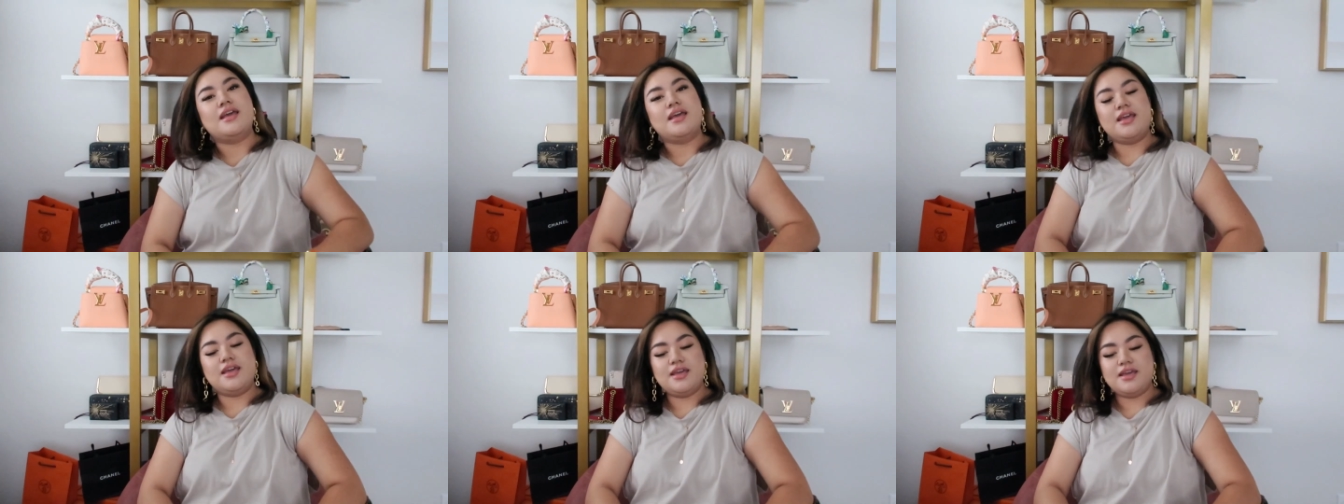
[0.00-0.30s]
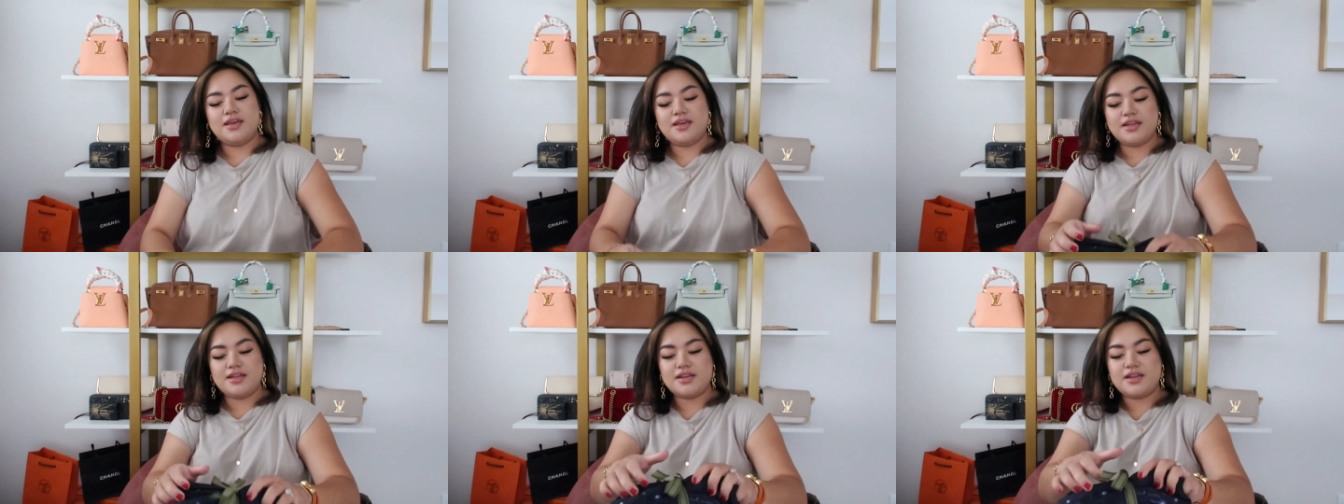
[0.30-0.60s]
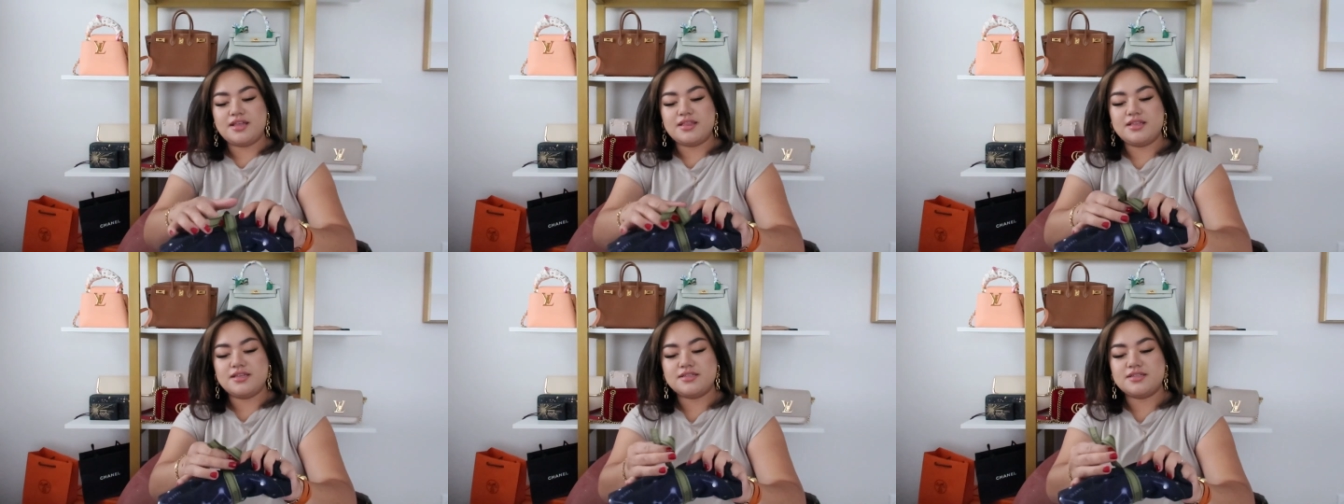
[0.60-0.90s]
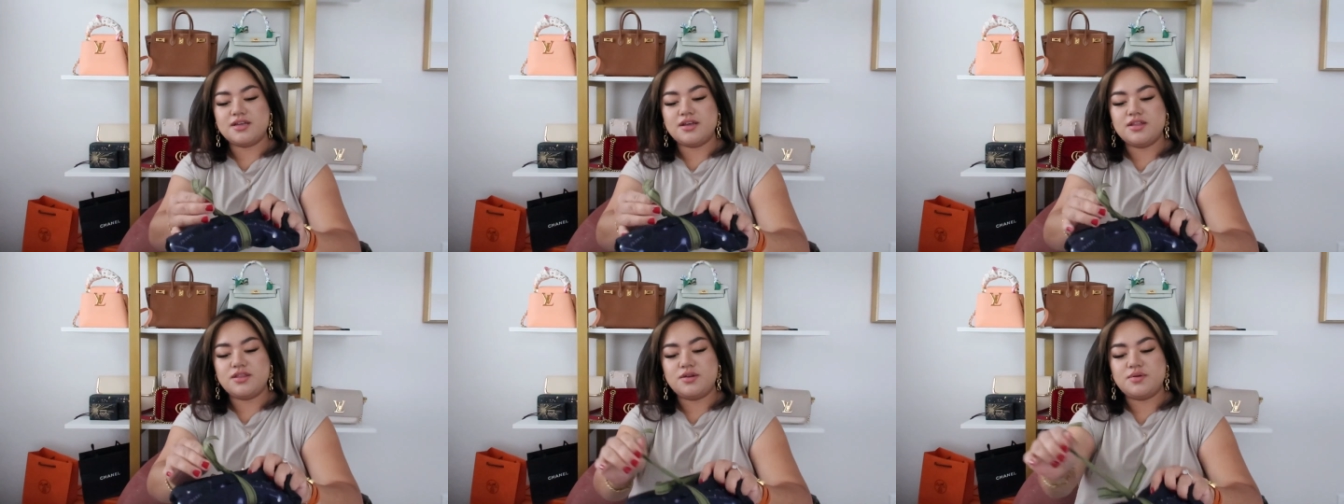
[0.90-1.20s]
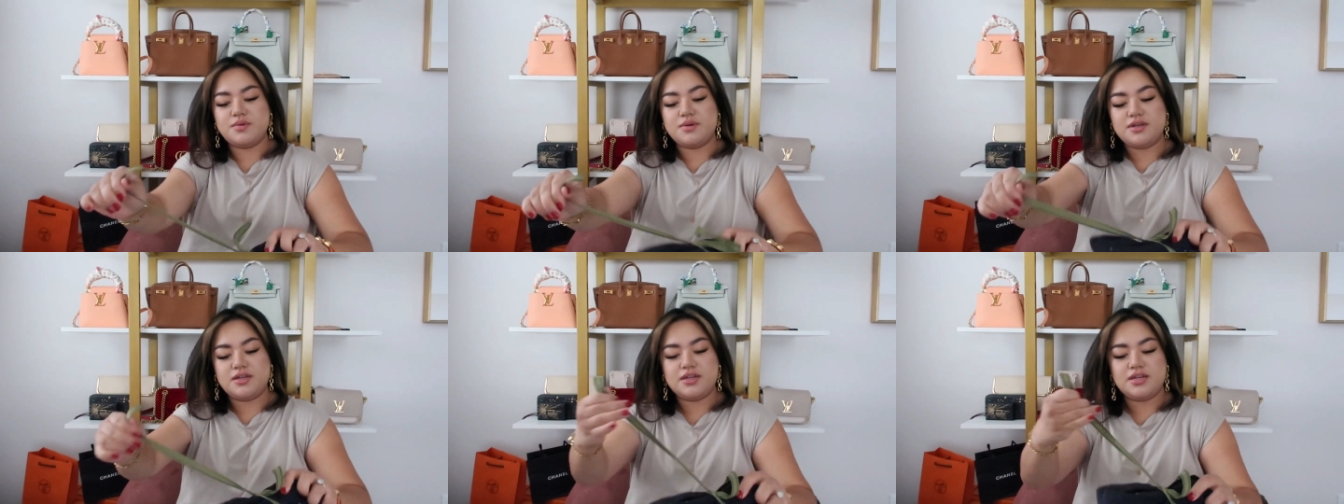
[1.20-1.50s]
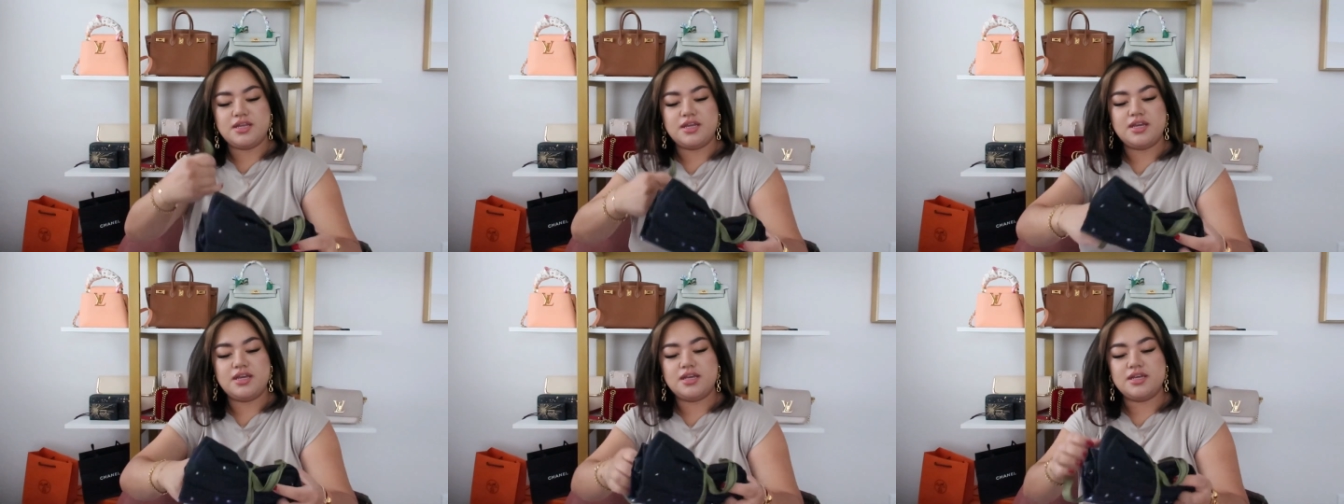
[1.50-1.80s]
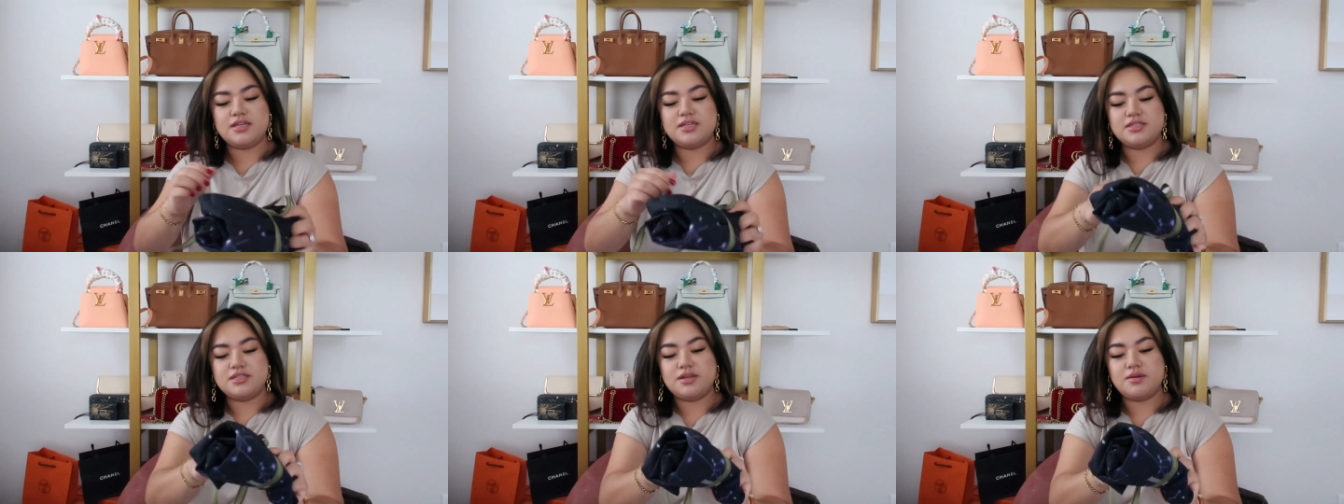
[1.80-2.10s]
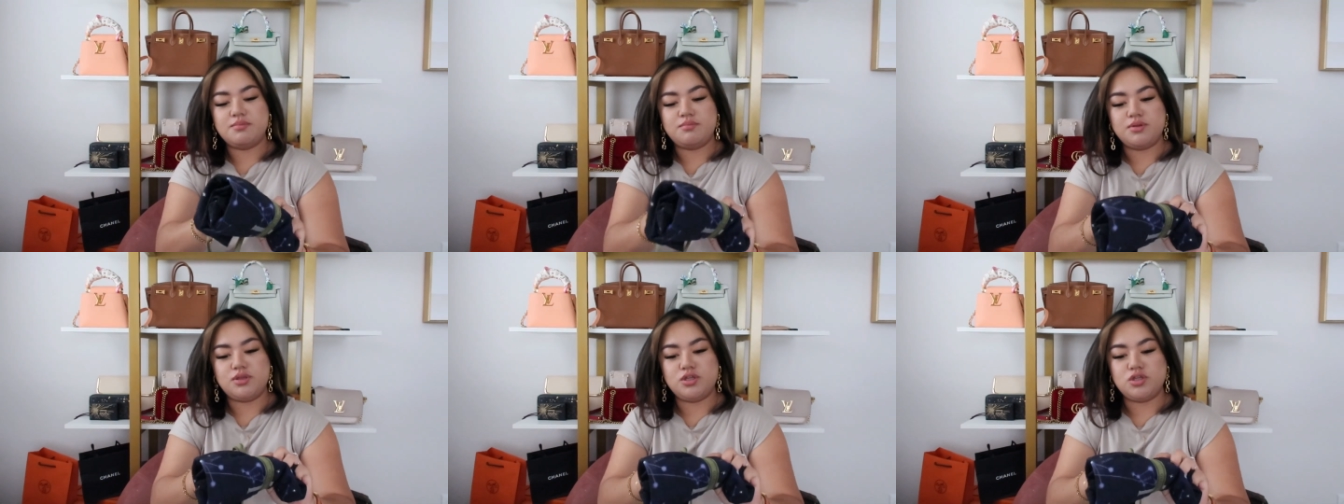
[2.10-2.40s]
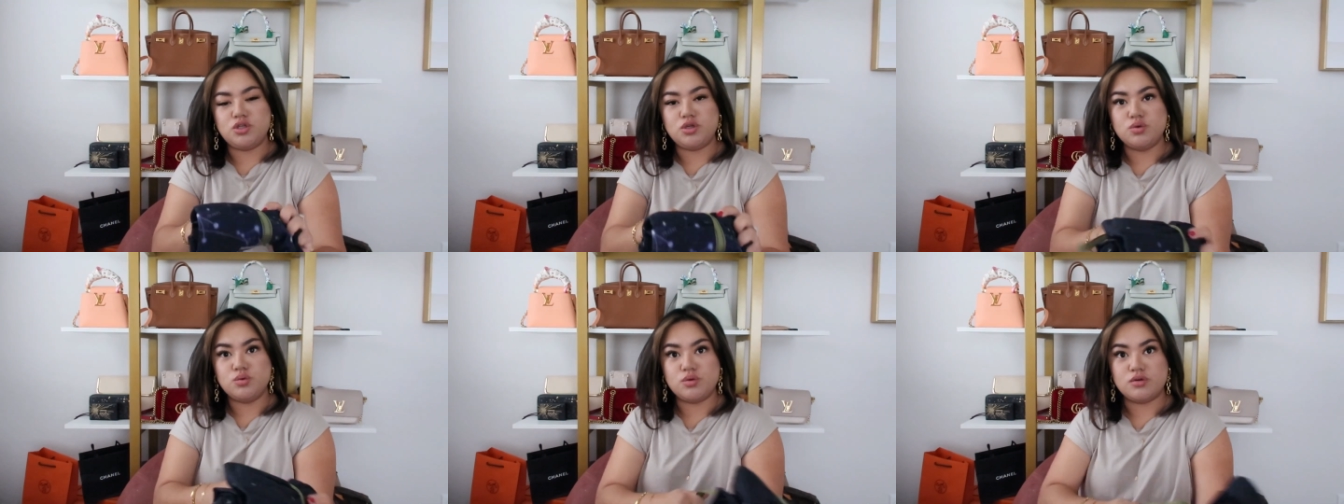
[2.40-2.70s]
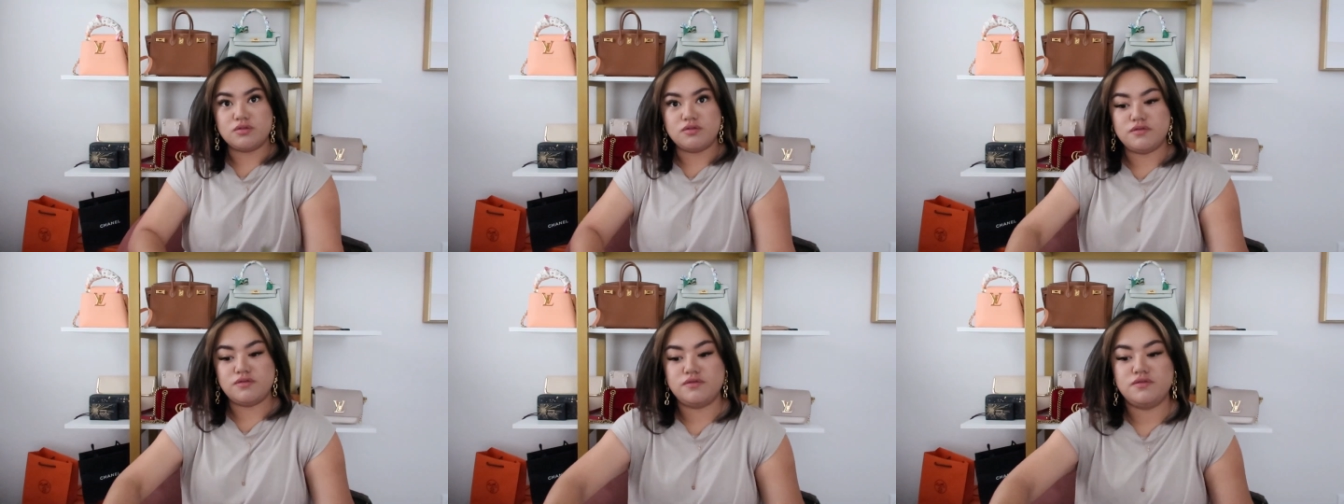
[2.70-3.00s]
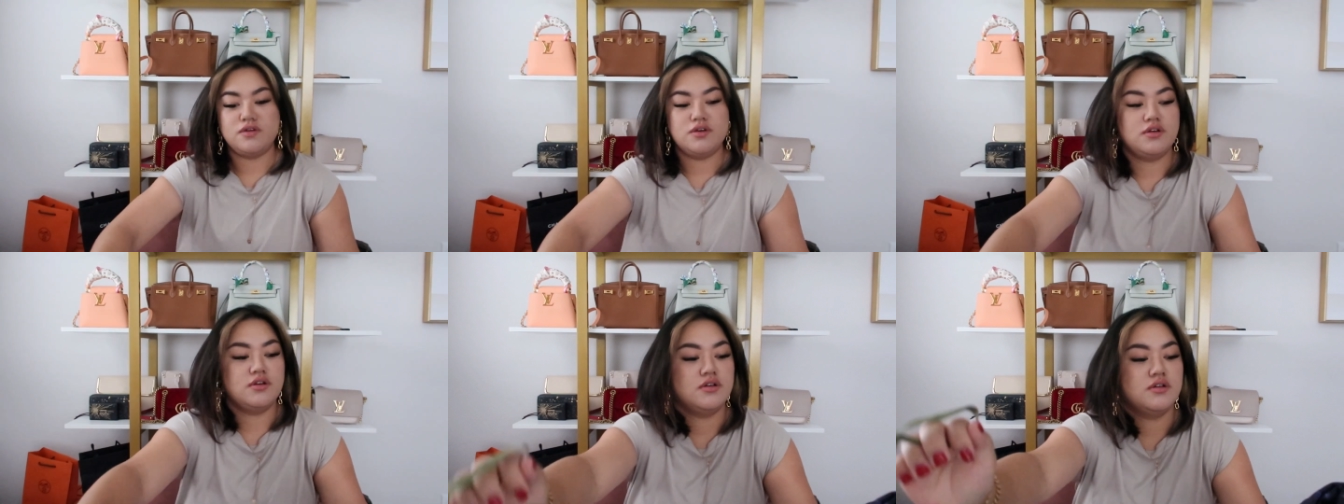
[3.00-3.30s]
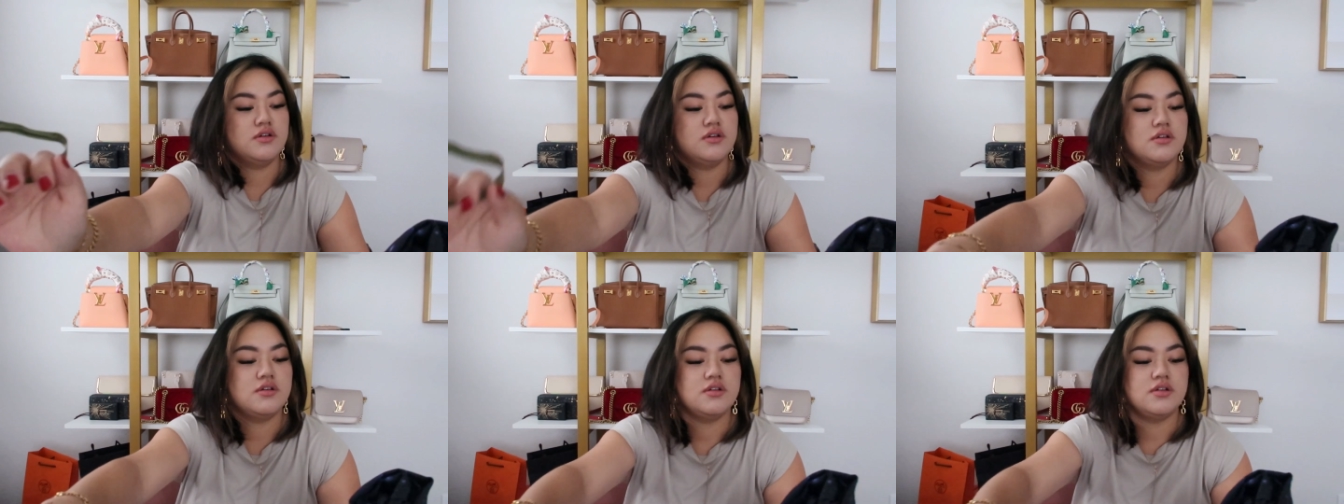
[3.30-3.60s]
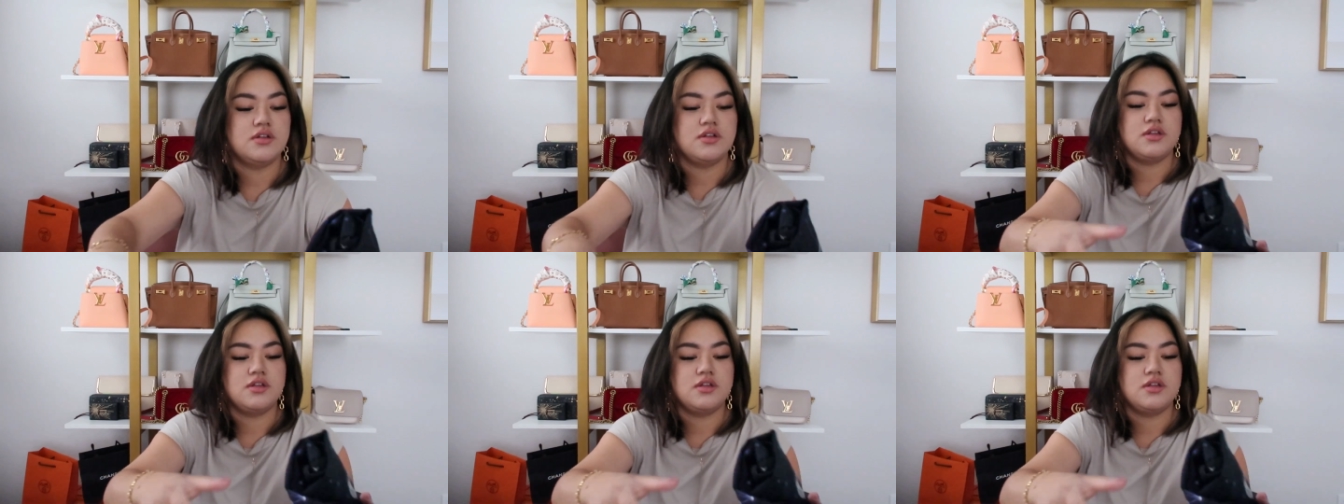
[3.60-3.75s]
And this other one is beautiful.